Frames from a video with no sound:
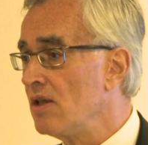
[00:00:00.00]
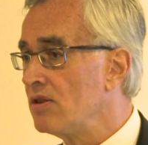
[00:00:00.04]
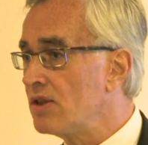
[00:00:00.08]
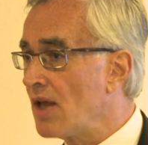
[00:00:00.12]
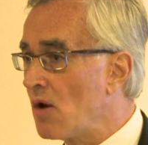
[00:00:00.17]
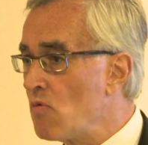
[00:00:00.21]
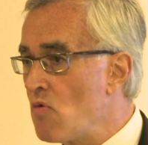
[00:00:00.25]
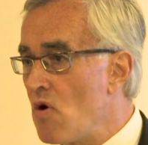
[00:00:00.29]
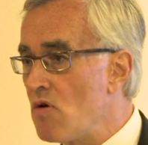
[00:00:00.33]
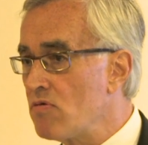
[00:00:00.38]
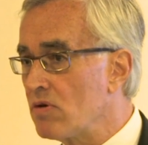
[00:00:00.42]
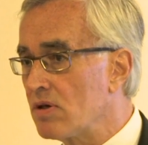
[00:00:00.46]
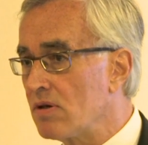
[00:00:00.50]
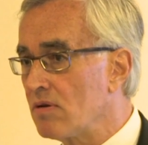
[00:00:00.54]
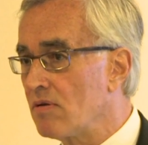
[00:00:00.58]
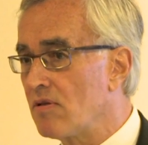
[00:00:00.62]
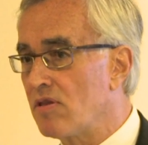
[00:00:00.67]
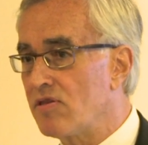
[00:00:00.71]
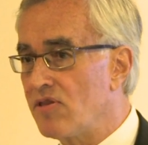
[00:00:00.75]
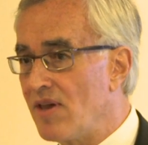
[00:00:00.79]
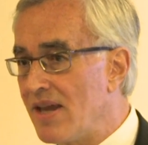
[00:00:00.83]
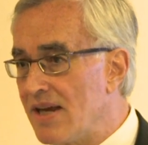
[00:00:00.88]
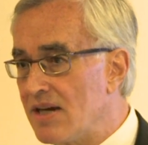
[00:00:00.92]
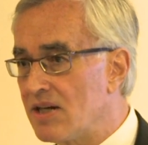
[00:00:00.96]
they won't
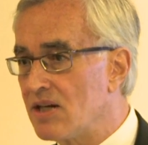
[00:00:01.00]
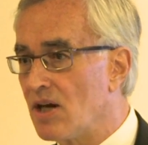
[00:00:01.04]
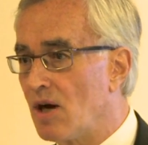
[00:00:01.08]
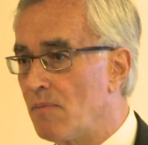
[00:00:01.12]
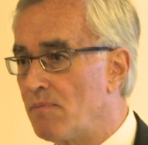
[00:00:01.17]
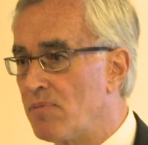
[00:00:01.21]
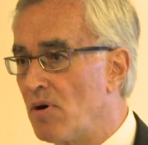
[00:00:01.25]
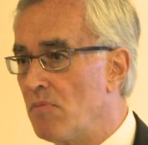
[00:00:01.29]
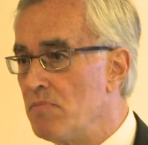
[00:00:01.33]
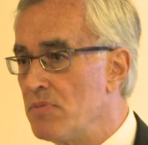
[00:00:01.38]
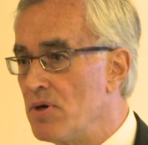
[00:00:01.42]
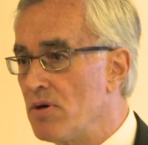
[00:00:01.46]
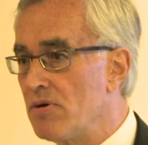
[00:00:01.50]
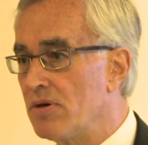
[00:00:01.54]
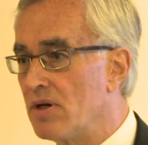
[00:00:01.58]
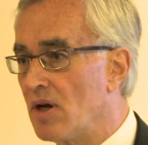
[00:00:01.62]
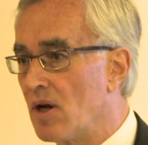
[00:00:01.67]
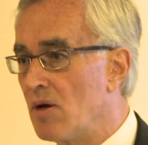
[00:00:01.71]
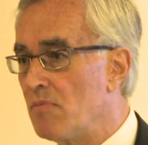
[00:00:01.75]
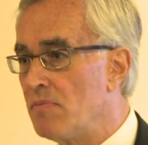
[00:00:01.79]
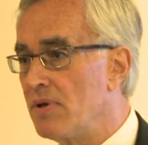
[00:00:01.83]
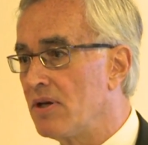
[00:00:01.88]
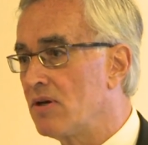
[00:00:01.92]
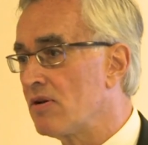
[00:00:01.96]
think of
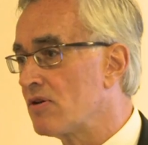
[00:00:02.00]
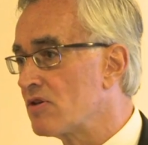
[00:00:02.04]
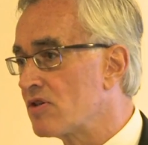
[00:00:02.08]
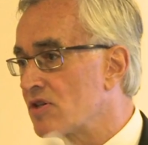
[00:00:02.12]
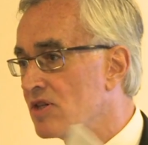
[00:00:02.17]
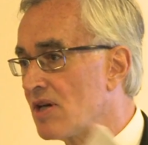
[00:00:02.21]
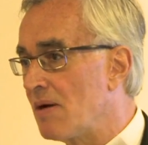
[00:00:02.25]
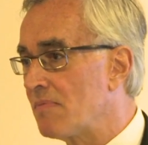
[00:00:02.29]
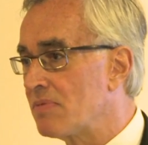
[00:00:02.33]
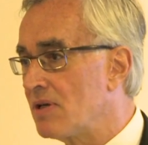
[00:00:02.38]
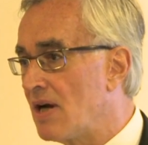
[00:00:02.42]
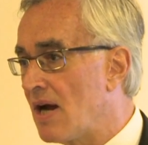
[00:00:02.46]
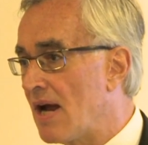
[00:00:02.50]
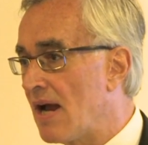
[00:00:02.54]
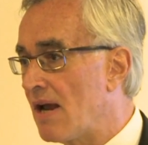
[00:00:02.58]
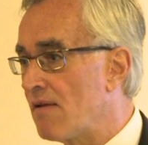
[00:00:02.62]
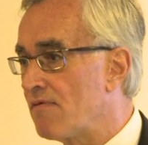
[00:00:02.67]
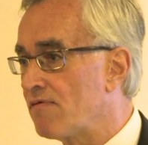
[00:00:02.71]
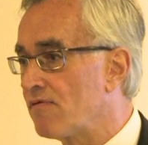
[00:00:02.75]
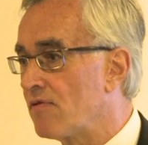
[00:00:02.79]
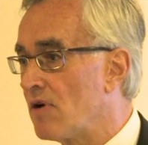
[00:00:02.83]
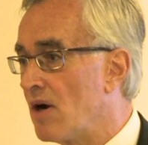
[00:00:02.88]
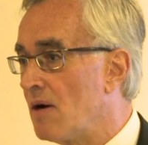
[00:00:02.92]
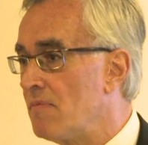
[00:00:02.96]
Bermuda because some guy
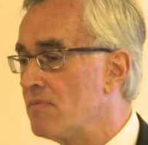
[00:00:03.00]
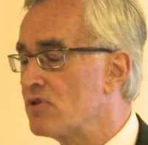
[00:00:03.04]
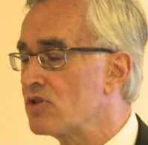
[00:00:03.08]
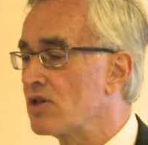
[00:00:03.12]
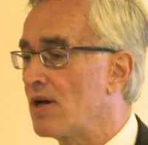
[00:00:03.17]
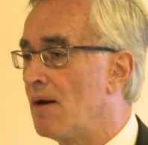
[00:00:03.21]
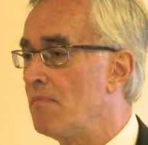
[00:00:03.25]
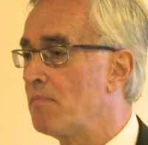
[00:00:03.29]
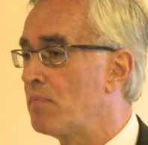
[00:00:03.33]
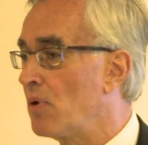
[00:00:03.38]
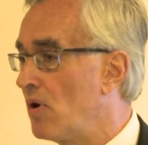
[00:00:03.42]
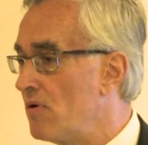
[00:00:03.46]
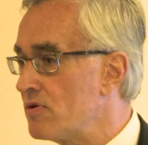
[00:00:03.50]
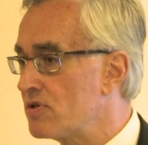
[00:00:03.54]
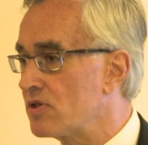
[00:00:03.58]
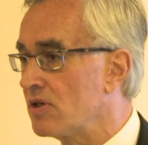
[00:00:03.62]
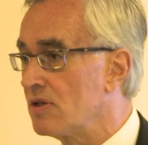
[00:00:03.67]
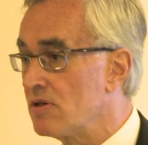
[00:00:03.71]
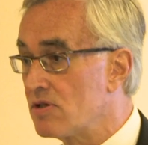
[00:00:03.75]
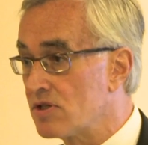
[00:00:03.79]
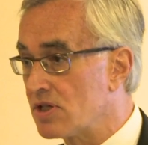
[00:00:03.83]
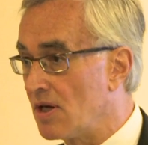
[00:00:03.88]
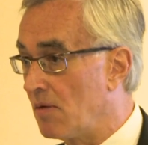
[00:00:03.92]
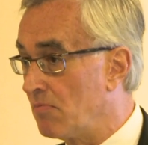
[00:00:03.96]
from some
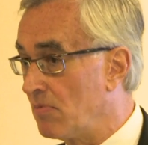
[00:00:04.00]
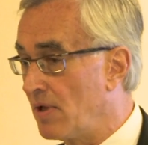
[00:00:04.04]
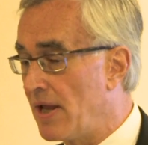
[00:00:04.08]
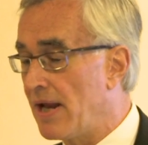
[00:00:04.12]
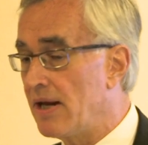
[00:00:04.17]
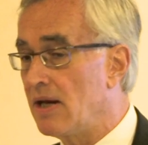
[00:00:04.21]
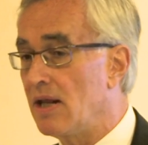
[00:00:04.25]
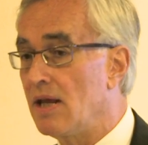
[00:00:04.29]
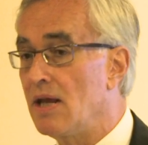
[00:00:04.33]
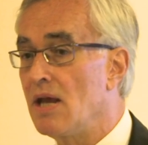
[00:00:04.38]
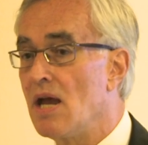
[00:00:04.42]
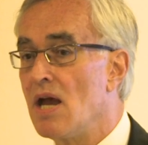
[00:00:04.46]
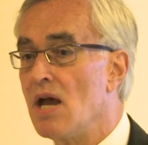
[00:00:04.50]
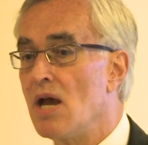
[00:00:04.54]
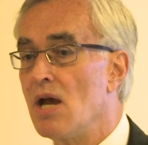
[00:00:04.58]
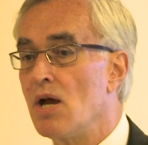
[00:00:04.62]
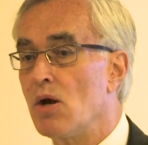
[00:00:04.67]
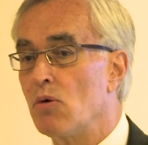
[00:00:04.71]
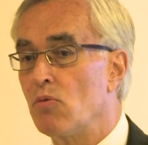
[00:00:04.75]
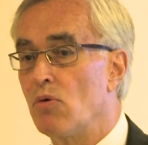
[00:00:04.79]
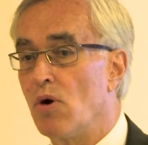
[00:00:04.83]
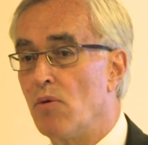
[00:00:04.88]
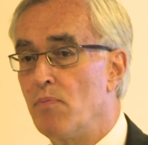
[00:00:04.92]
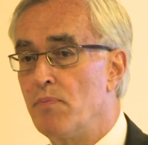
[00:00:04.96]
person, some lady,
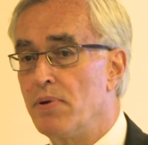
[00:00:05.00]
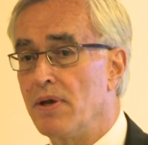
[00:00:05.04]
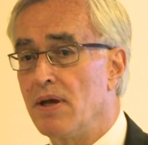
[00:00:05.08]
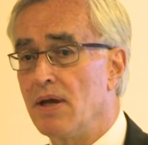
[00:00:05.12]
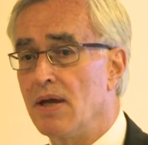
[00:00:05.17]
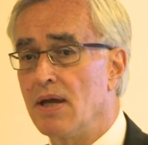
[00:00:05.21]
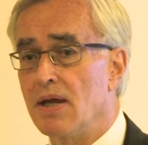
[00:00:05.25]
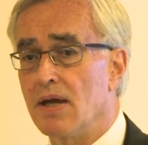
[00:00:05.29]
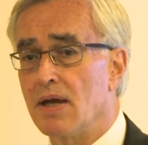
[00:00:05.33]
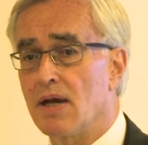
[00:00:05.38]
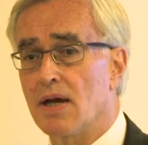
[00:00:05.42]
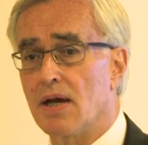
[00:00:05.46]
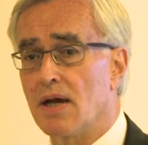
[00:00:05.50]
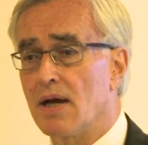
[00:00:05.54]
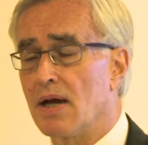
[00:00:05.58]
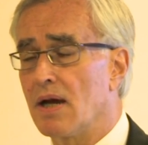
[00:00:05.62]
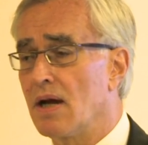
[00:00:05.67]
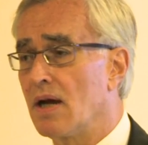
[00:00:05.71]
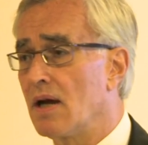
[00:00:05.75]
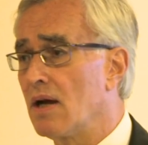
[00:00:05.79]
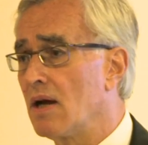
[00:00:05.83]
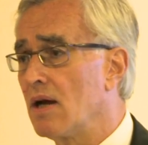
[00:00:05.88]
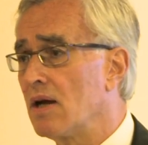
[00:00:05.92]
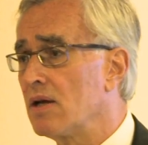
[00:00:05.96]
will be
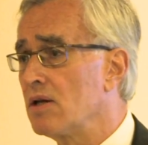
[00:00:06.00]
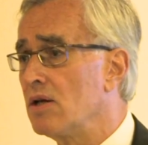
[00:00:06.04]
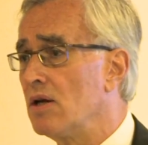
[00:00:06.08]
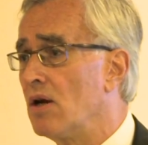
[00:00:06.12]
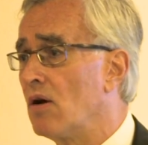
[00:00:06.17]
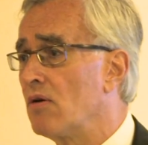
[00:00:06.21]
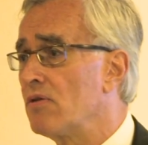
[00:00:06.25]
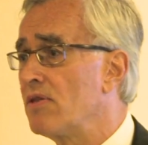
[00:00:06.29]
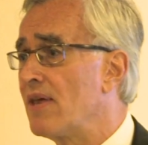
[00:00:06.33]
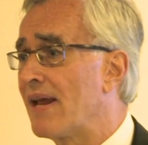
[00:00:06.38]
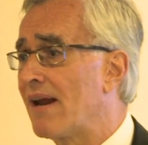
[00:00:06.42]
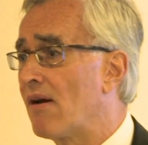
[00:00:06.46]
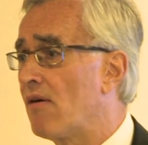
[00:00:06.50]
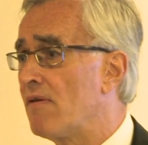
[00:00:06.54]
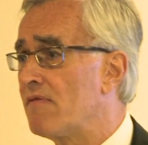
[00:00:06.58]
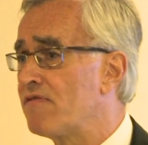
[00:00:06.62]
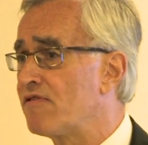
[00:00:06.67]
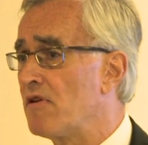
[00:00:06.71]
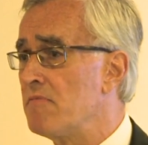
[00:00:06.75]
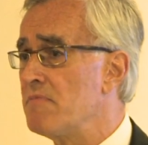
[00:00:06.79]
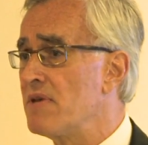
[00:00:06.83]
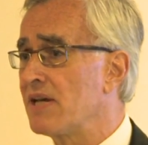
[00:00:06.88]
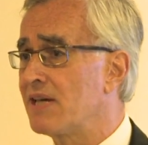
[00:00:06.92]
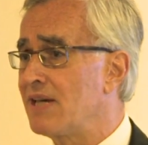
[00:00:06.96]
there
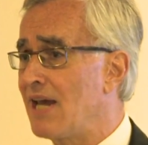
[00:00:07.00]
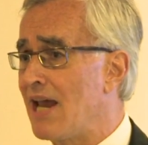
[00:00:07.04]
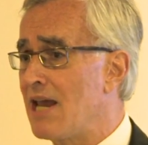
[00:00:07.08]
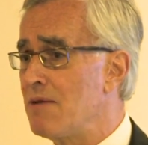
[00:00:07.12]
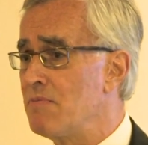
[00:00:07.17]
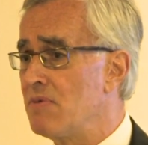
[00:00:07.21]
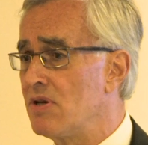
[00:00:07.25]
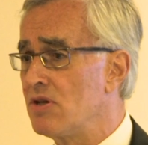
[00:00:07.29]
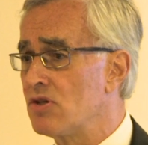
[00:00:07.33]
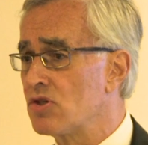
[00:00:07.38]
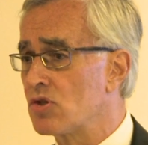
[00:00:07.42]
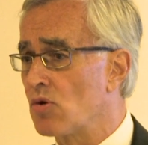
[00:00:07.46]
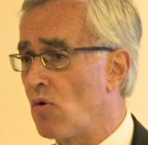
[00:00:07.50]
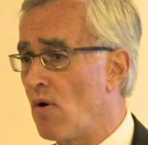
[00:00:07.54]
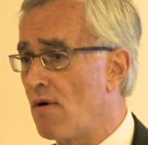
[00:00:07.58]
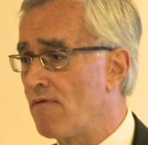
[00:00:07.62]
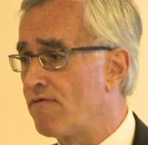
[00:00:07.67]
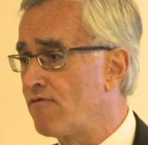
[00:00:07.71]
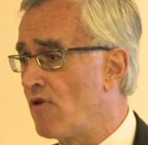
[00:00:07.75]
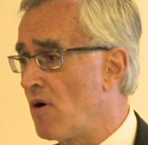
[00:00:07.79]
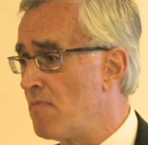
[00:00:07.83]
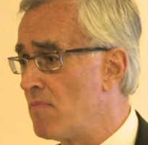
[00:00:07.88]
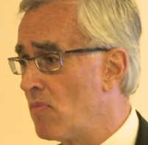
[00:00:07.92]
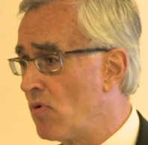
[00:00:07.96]
from the Caymans or
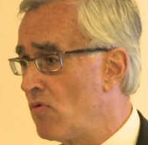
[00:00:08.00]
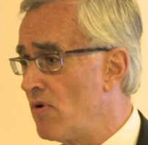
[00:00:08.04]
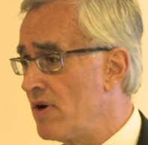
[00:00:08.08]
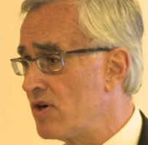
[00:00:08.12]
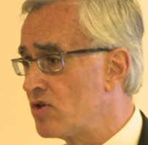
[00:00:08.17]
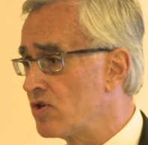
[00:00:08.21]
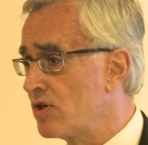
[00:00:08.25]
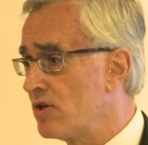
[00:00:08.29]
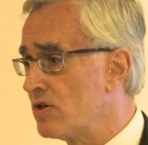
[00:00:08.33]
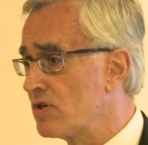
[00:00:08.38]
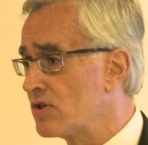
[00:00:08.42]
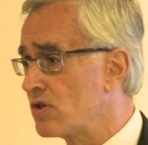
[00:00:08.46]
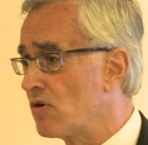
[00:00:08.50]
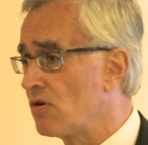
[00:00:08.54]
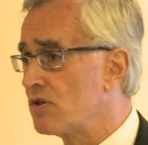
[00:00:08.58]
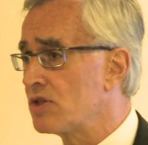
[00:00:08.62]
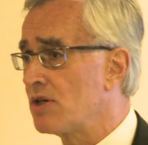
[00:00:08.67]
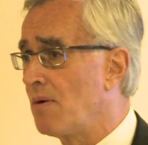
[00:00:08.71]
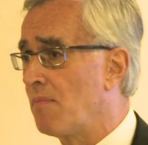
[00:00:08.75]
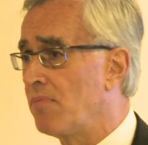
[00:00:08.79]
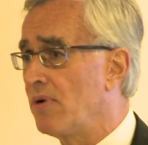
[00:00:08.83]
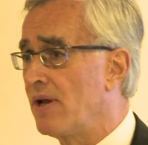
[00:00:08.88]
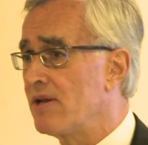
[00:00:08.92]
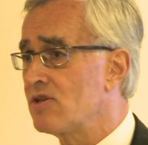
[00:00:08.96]
from Mauritius or
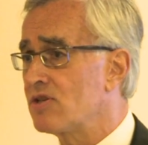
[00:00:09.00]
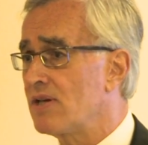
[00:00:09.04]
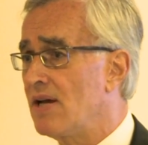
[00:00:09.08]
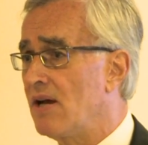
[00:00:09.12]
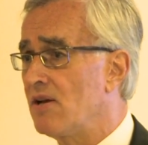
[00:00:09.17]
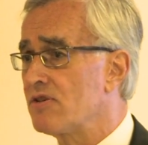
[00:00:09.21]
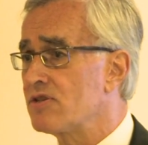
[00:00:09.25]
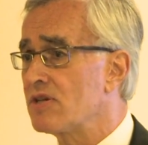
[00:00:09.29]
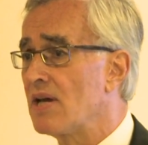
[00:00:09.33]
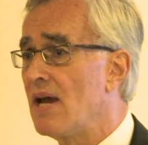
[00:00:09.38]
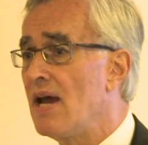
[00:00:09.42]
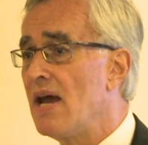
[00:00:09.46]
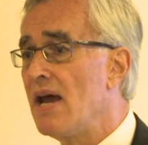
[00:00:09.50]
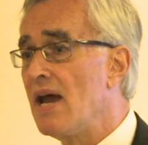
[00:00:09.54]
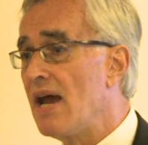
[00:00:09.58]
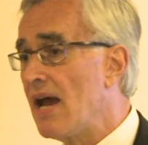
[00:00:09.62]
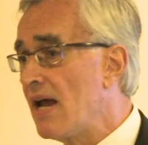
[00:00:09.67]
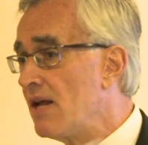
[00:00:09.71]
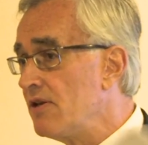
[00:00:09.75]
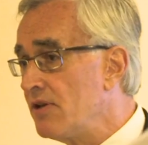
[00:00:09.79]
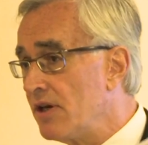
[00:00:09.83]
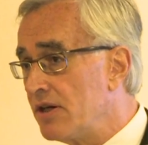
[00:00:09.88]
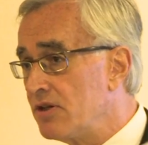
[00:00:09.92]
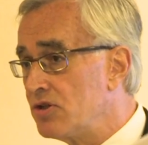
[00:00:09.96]
someplace else,
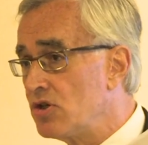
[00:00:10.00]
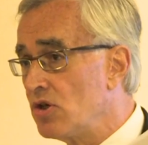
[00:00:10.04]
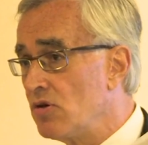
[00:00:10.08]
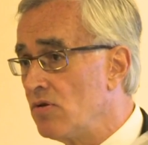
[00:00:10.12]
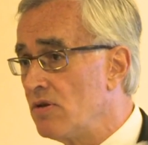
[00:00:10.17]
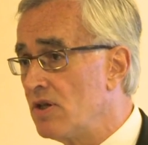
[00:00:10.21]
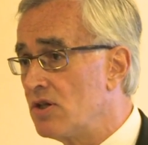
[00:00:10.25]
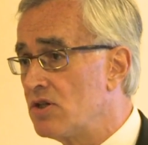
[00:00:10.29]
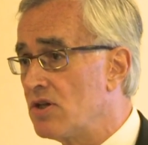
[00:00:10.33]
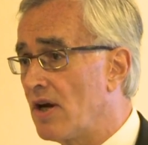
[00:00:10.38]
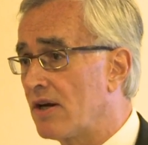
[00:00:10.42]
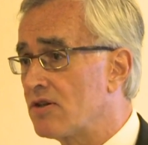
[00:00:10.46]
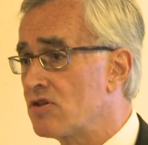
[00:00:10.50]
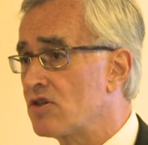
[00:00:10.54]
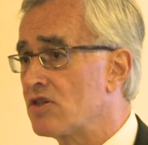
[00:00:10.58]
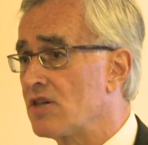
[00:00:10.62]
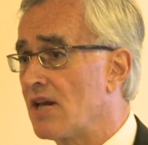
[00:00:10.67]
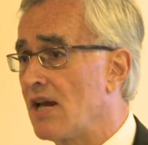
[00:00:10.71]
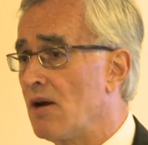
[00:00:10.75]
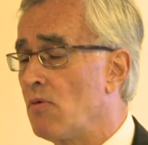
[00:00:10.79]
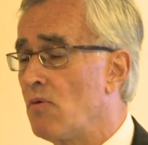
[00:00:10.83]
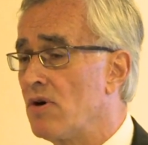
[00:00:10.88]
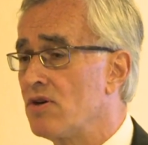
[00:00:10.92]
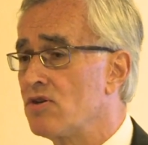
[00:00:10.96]
and they'll do the Dutch
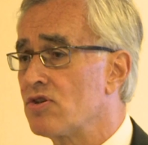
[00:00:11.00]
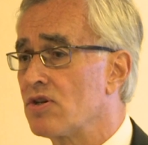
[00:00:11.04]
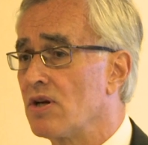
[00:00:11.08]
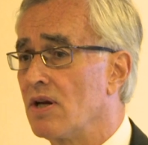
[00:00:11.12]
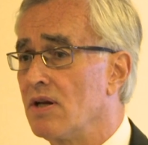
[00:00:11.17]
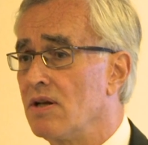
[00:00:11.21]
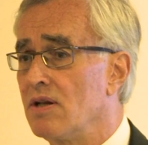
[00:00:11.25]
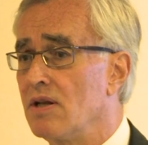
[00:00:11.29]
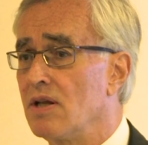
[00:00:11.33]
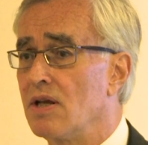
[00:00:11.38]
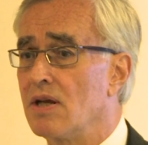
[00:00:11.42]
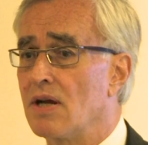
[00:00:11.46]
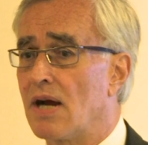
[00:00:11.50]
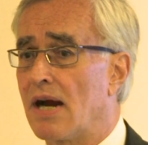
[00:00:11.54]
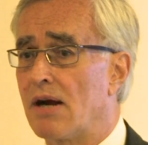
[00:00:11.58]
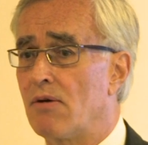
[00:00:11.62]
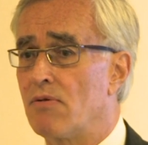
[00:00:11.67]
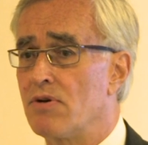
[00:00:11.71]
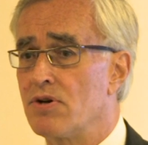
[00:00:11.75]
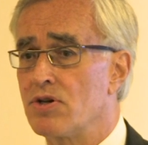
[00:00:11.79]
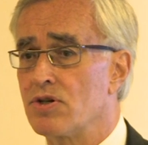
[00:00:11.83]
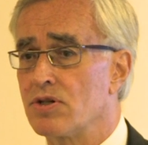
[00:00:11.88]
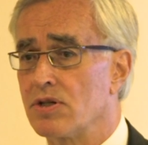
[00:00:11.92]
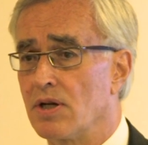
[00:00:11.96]
sandwich and the
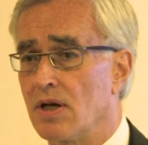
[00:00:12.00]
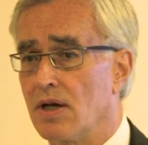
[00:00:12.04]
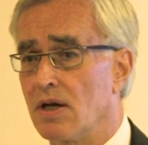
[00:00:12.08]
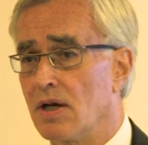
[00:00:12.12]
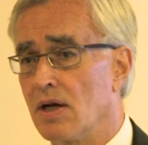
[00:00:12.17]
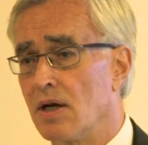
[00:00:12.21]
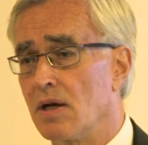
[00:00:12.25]
Irish